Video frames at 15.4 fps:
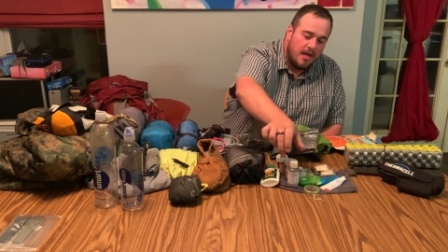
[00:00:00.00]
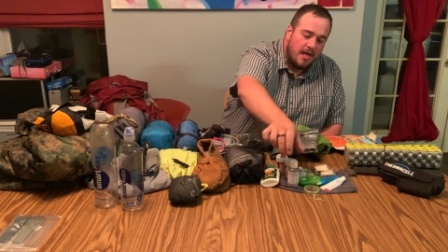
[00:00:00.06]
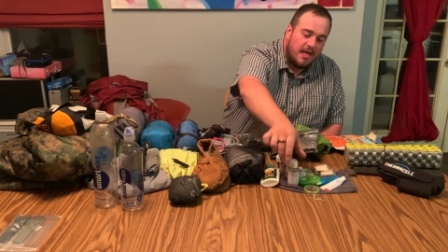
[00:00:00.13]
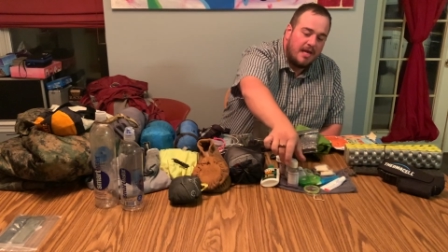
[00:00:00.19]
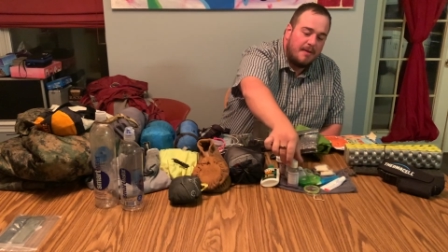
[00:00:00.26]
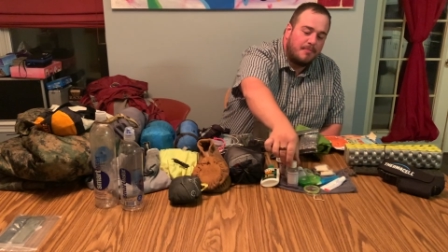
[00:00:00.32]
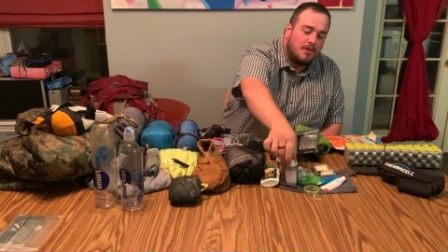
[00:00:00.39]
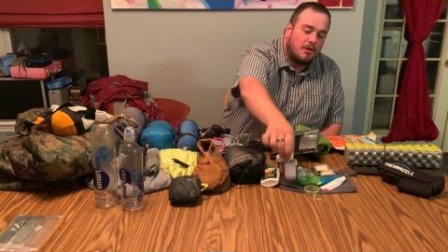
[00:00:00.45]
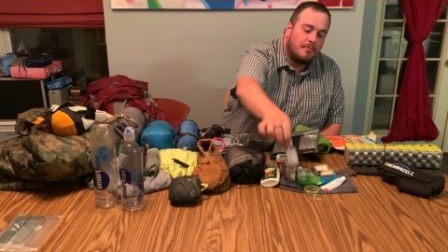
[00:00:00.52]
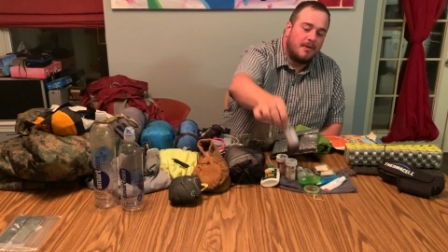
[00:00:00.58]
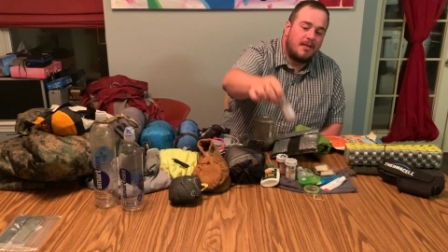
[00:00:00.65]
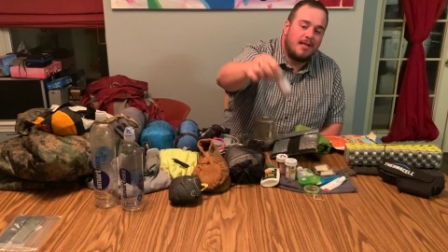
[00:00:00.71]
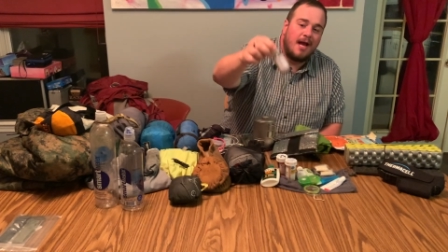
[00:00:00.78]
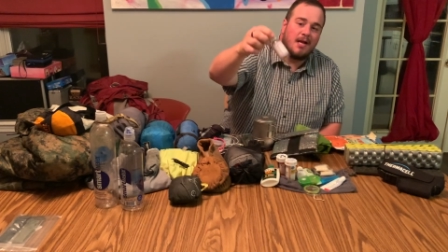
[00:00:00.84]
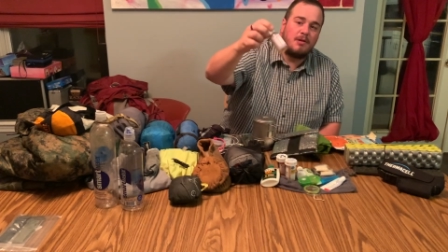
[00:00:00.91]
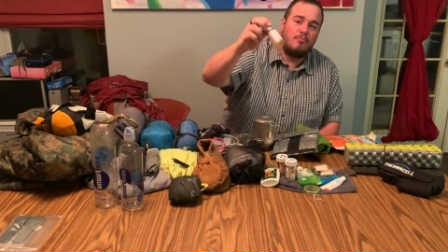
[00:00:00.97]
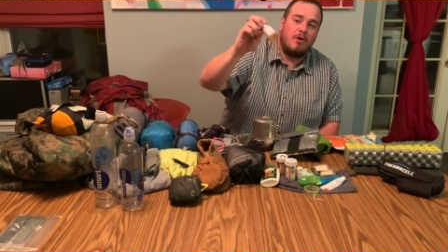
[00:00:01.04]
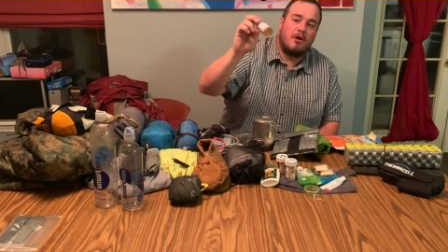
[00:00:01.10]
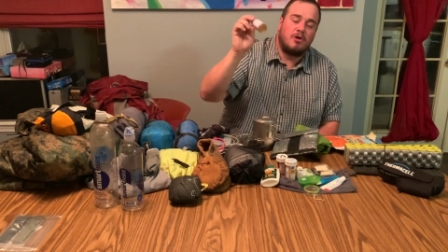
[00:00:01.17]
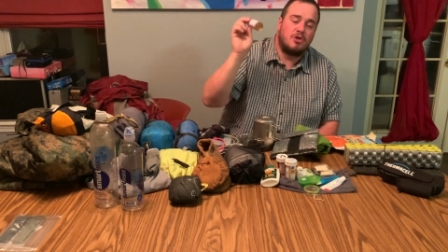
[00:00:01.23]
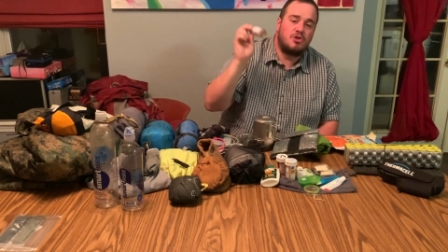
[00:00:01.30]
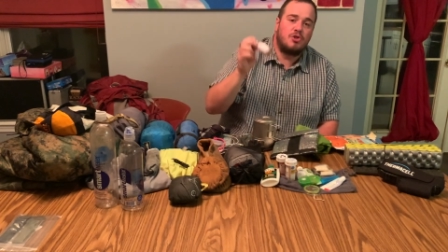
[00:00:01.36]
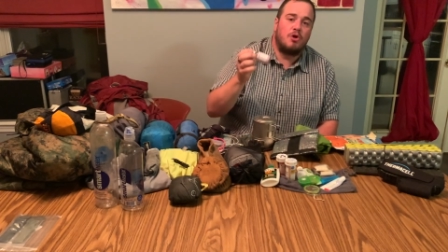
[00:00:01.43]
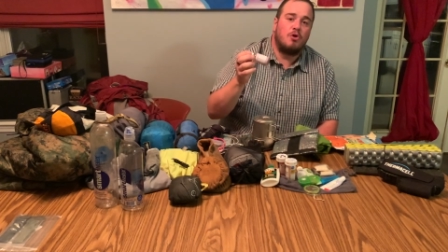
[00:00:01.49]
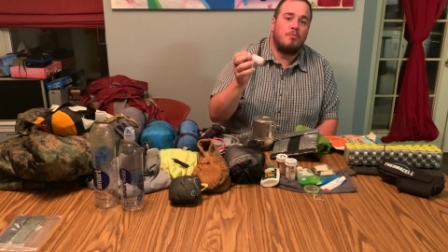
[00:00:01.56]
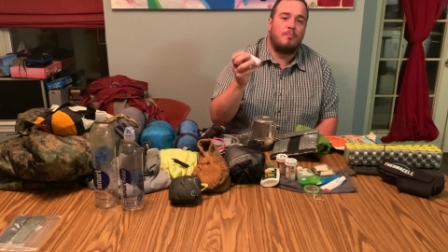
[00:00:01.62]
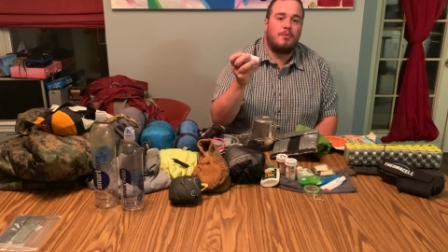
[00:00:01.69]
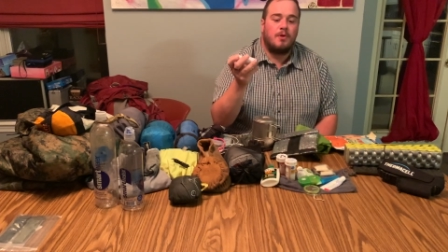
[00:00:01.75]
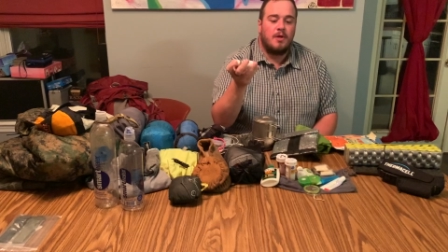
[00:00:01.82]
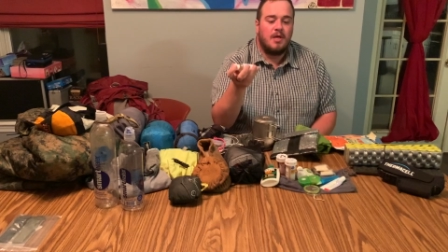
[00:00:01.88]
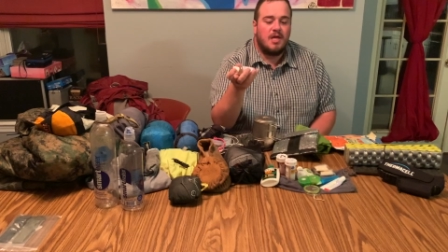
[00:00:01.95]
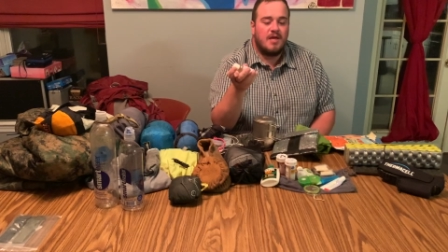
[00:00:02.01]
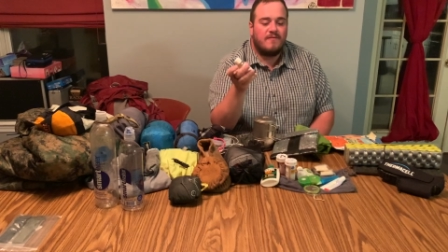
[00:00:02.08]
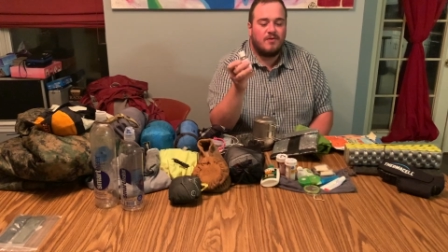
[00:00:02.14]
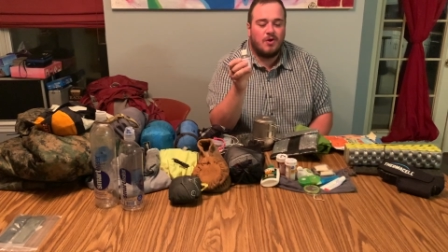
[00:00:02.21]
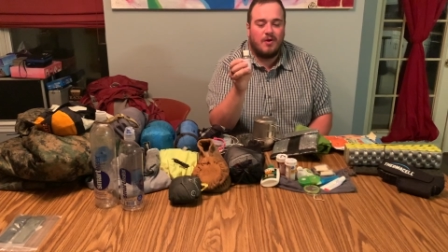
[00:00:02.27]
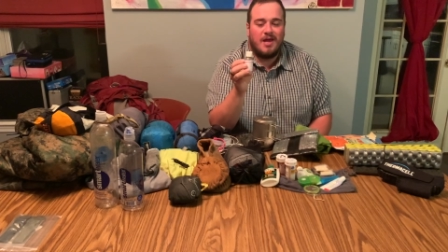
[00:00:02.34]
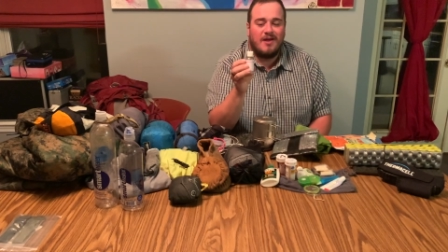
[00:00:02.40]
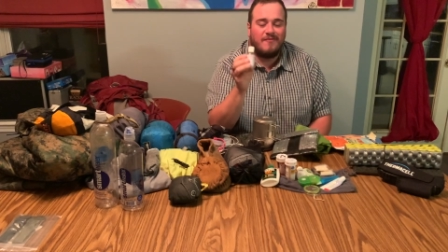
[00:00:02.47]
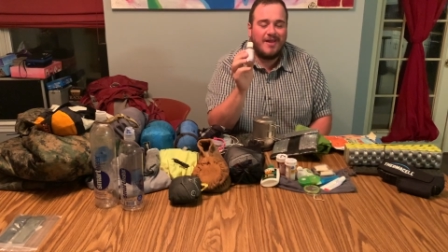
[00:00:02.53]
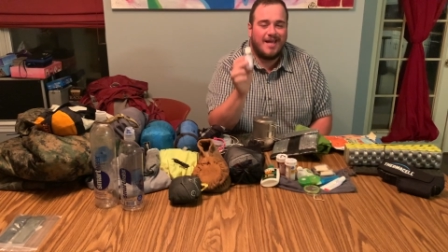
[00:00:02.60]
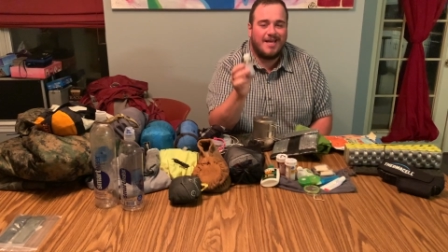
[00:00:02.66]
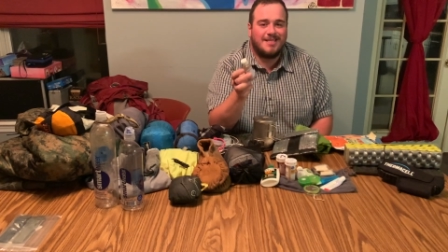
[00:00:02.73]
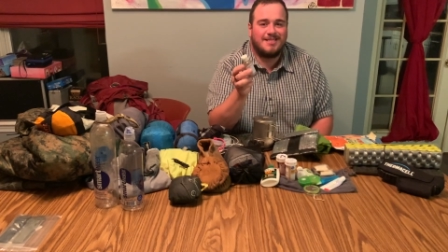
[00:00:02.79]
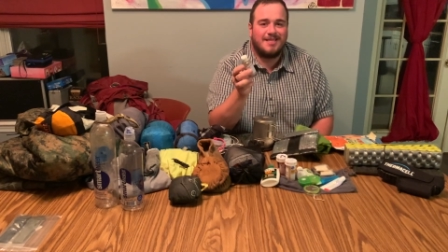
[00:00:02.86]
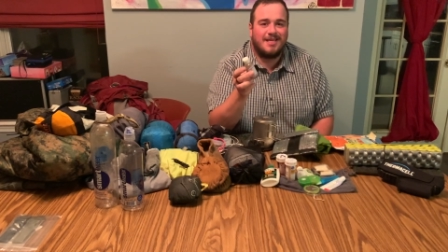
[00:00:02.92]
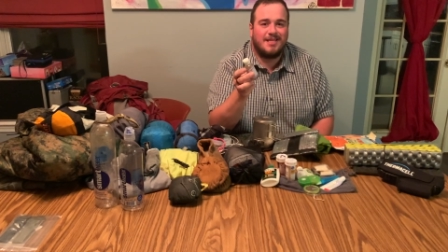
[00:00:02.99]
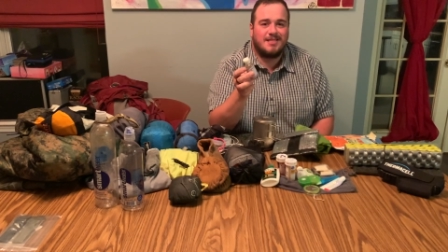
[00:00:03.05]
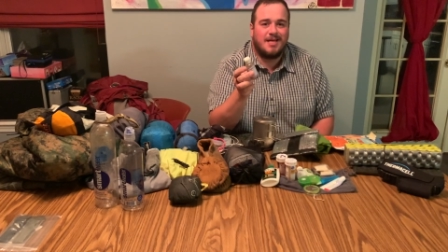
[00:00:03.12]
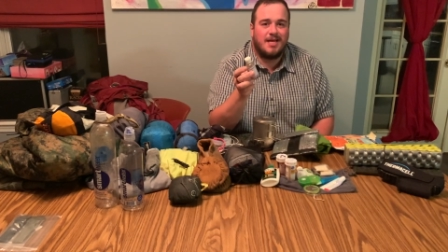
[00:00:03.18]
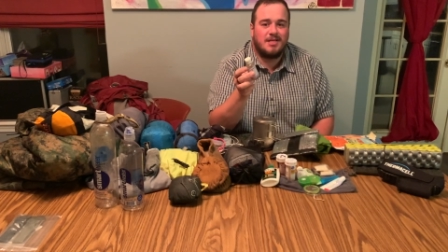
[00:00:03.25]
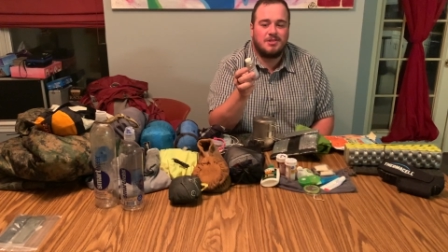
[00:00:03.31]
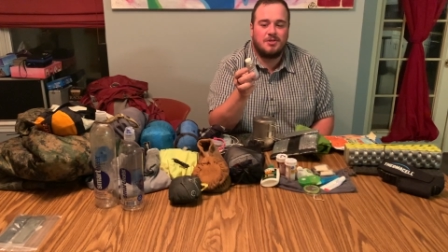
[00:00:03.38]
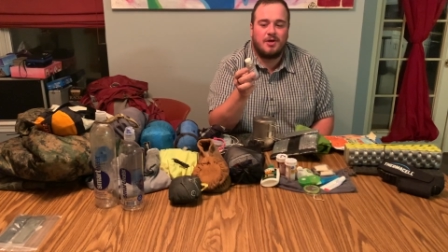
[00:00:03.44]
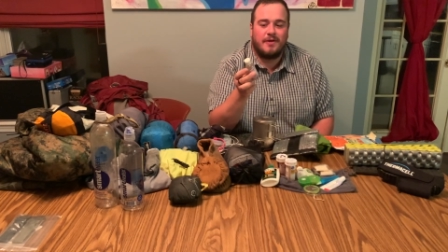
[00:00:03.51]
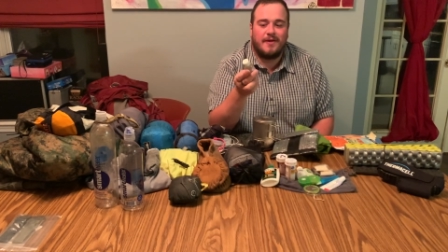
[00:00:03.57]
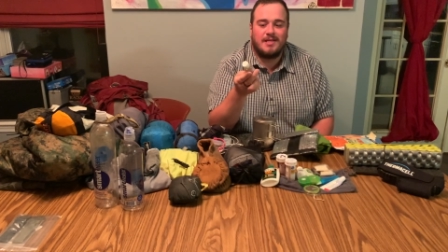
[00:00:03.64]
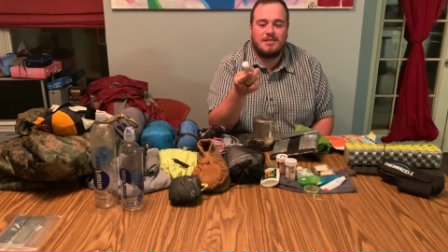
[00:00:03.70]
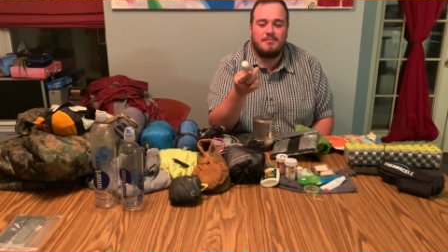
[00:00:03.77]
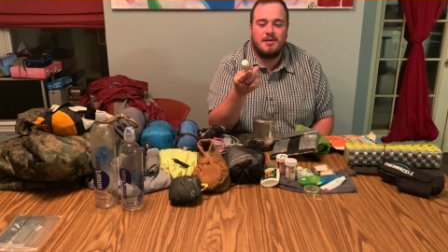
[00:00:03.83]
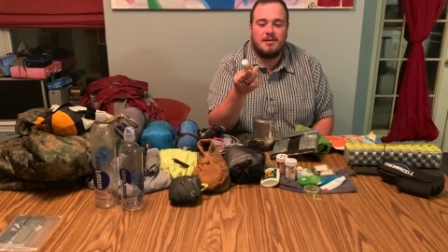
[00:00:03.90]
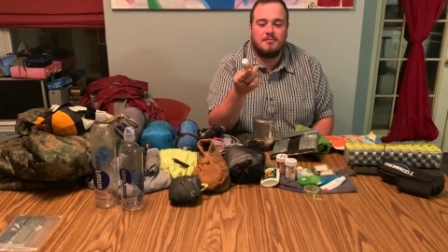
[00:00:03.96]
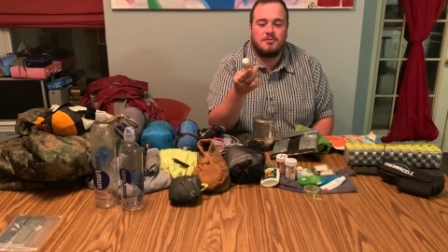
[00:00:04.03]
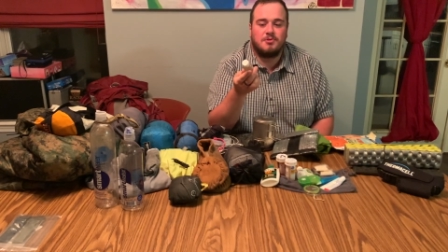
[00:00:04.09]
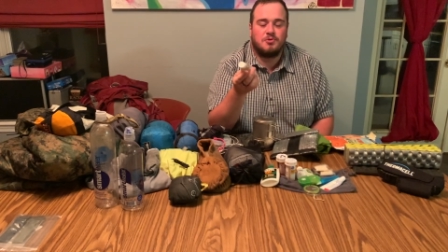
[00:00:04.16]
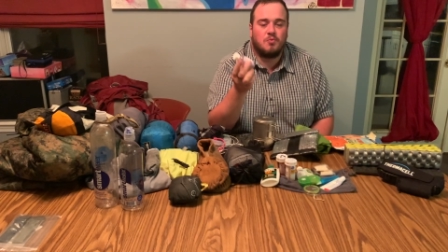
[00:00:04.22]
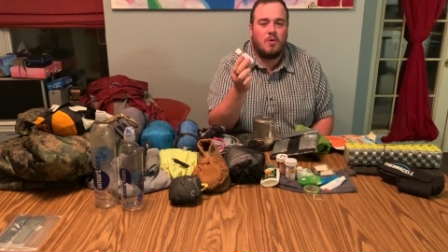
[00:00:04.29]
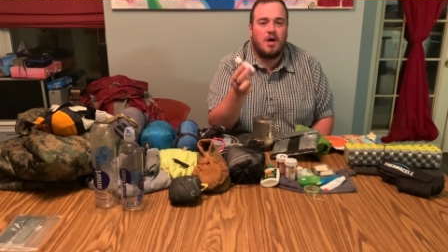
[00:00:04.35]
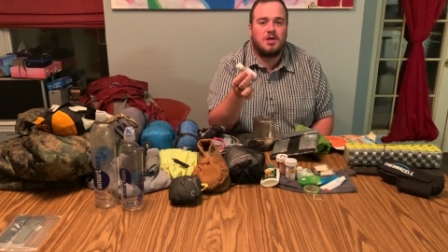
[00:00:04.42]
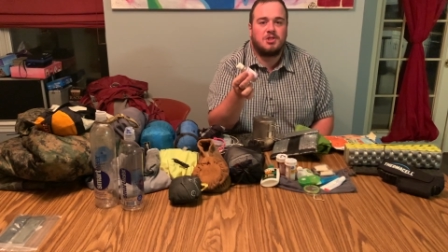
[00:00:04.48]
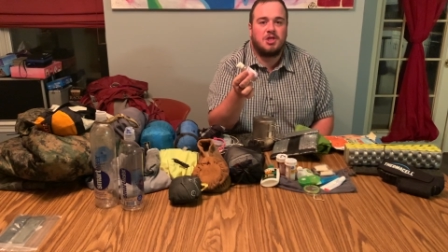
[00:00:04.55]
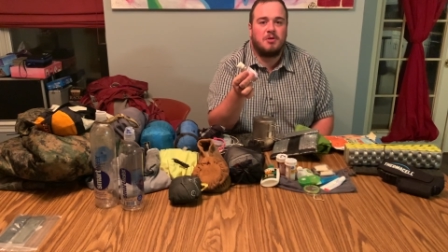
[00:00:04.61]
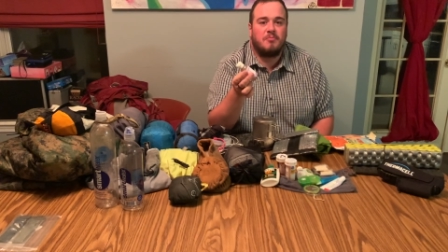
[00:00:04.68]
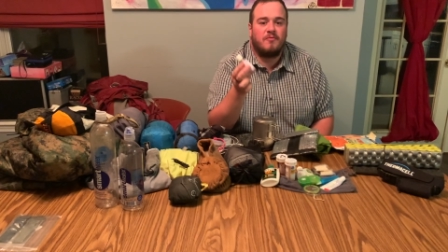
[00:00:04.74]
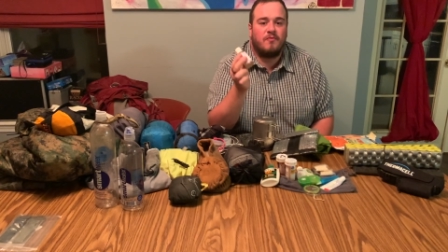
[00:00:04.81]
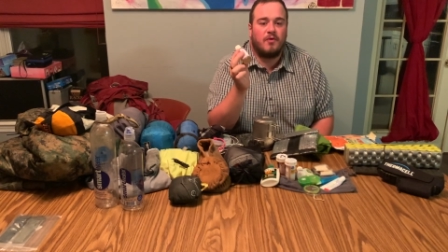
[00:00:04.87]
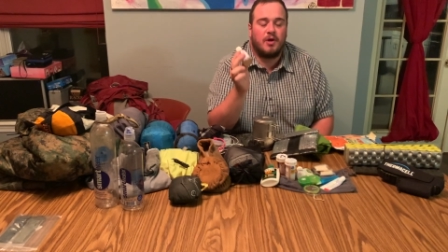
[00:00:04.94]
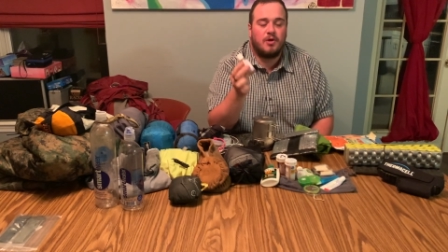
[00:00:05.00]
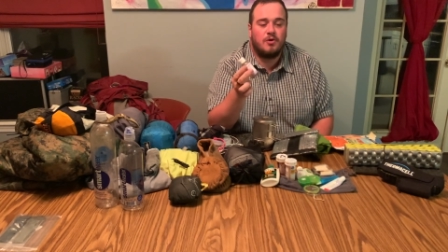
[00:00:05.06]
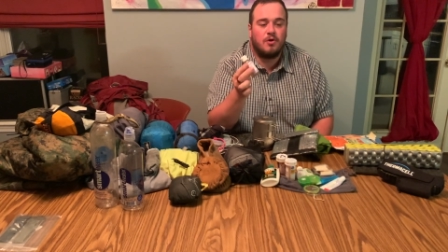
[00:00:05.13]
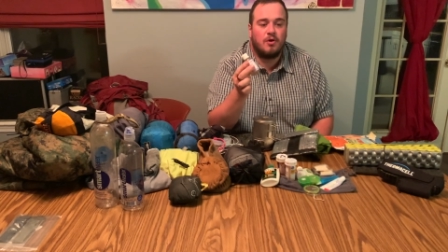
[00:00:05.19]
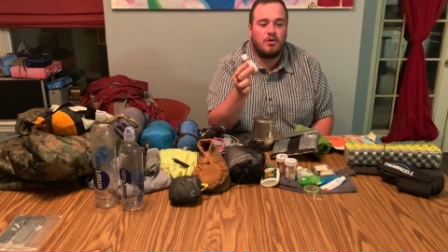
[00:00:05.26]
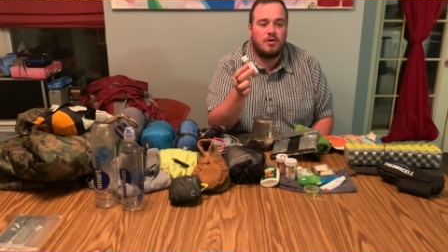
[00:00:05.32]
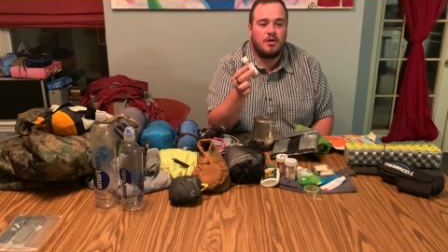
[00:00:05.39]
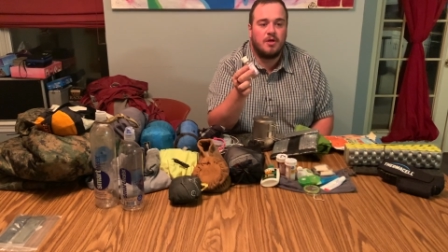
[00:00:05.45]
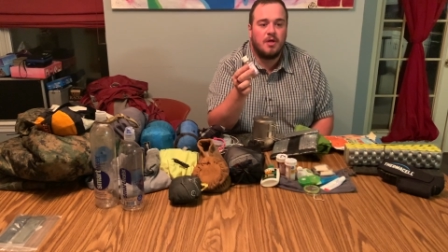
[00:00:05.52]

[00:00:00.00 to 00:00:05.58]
Keep a little bit of Dr. Bronner soap. Even though I have hand sanitizer, I like to be able to wash up before I cook